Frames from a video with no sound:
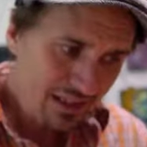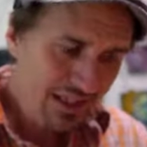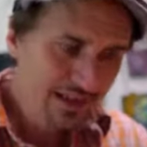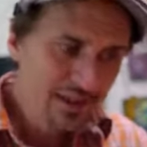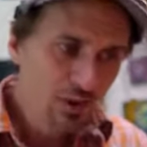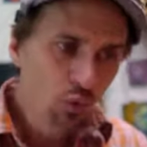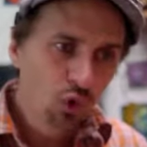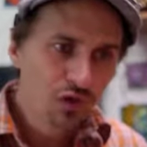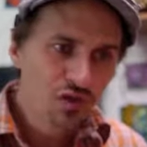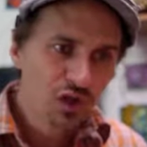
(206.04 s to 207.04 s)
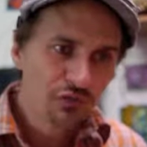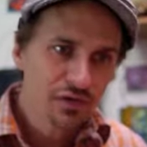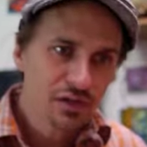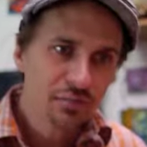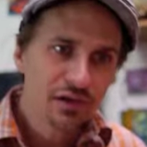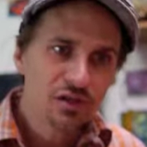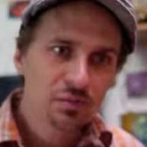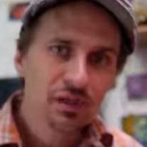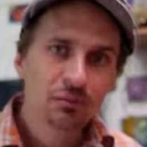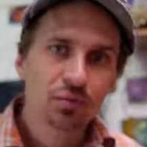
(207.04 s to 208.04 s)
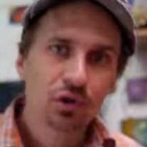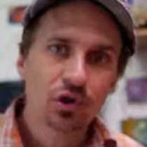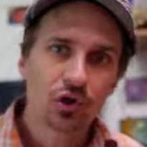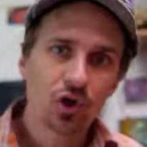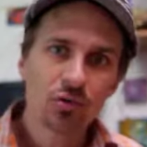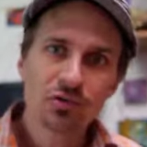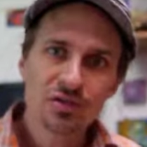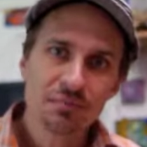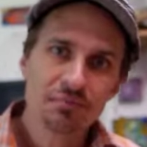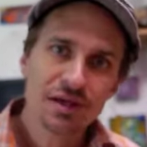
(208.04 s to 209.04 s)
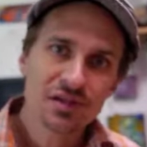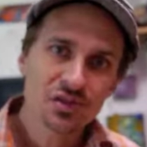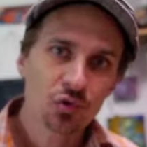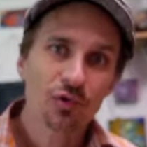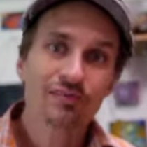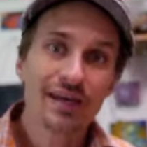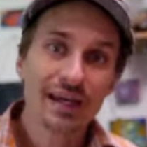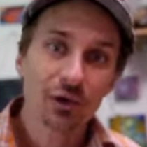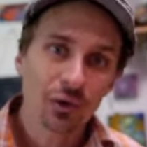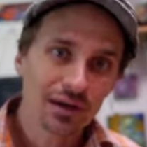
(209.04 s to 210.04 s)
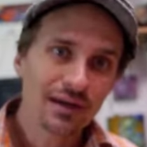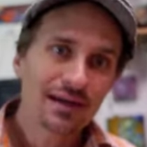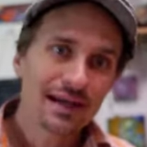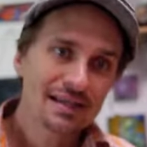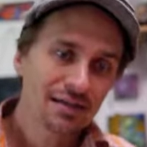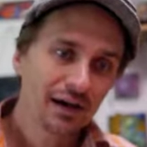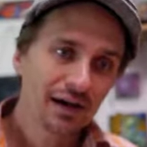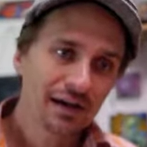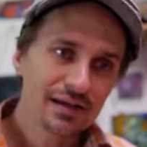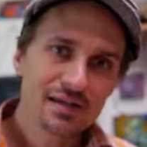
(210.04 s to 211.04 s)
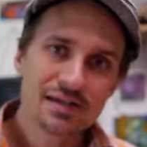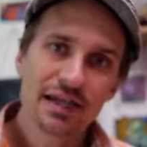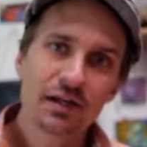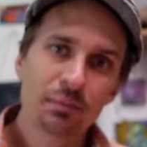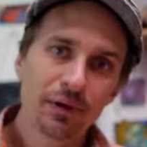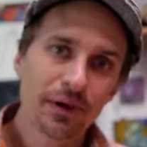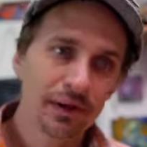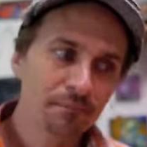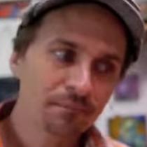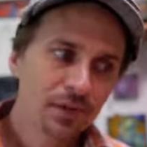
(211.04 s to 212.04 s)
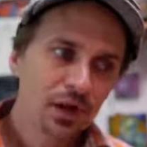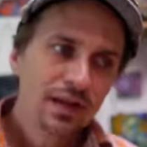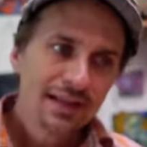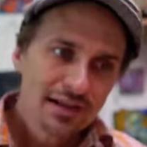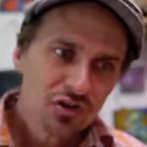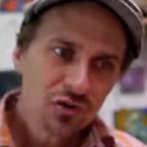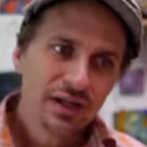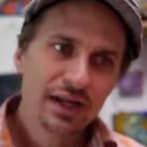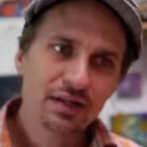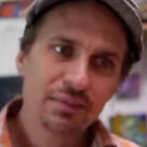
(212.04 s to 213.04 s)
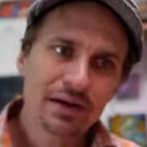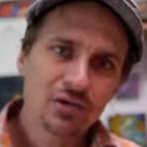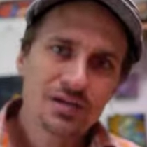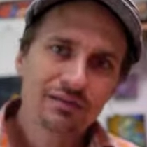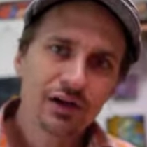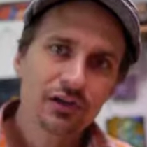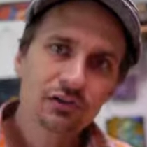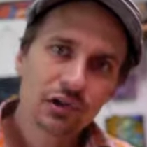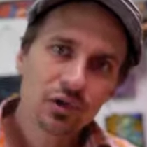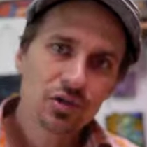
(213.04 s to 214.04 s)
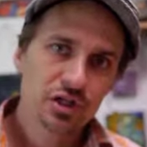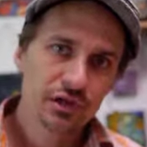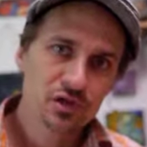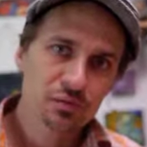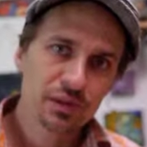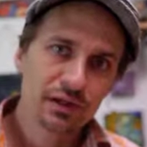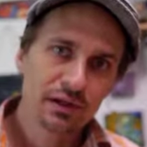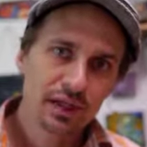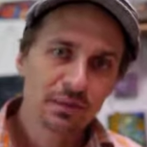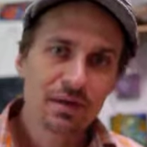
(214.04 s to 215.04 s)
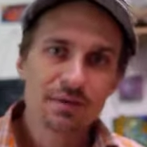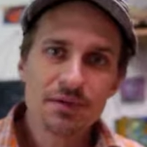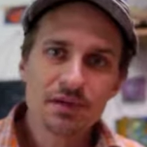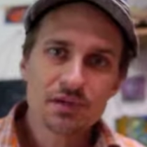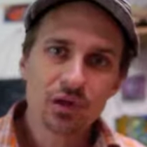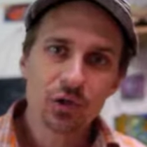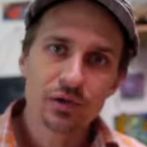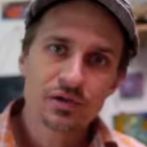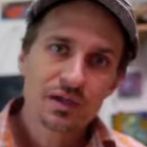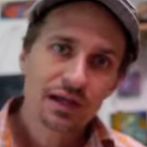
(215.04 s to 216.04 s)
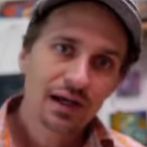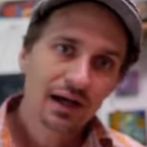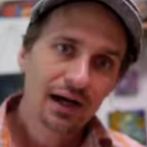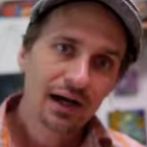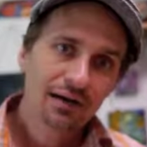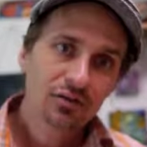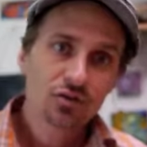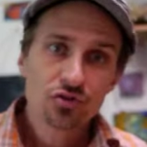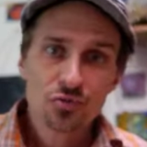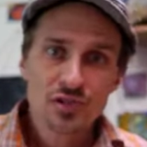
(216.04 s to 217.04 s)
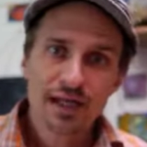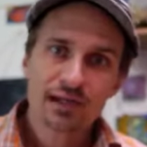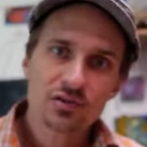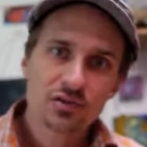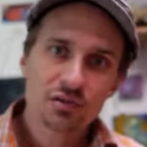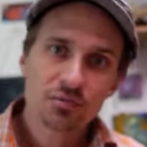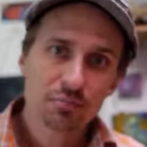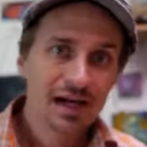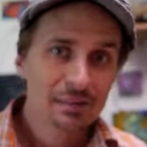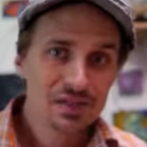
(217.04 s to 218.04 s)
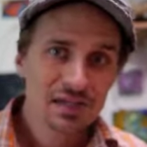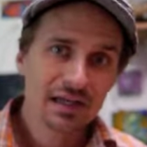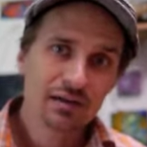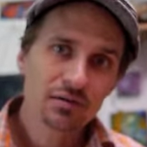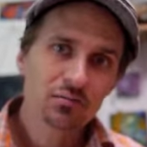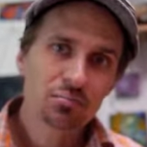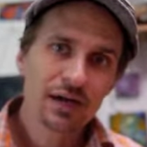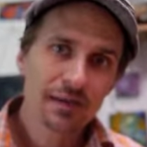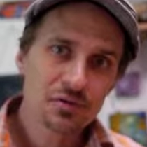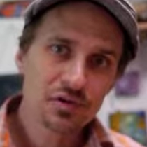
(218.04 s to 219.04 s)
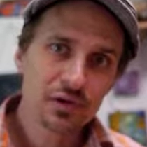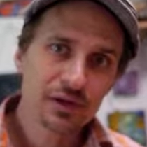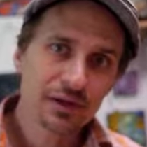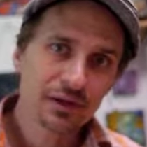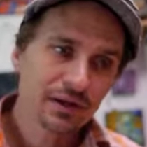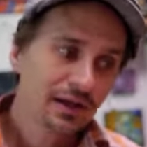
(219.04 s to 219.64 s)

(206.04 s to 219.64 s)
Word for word: and the water surface appears to be a blur, almost a mist or a veil as, uh, is sitting upon it. That's created by using a very slow shutter speed. It may be as slow as uh, 2 seconds, perhaps 10, perhaps 30.